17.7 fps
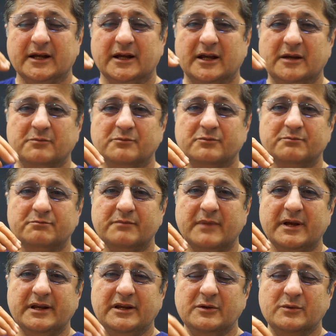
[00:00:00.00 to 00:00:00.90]
In
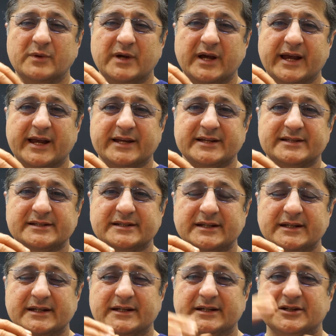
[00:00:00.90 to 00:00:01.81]
many ways,
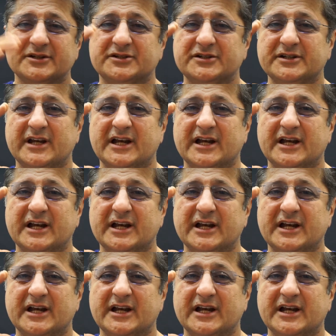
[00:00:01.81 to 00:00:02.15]
she